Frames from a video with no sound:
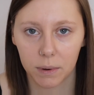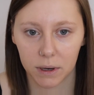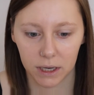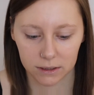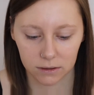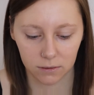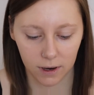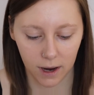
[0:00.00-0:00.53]
but
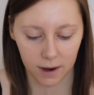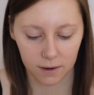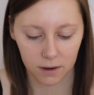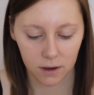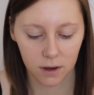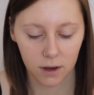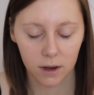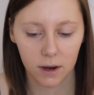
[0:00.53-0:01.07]
that's okay.
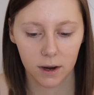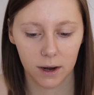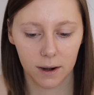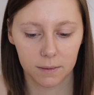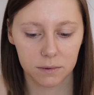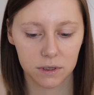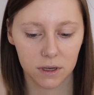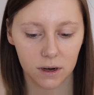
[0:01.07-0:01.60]
And
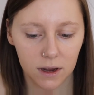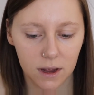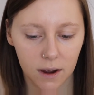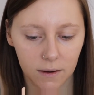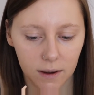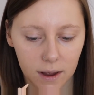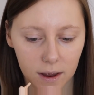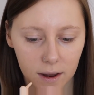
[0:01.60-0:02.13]
I'm just going to
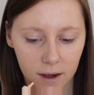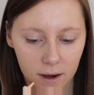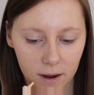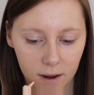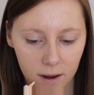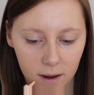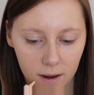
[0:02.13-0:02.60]
go in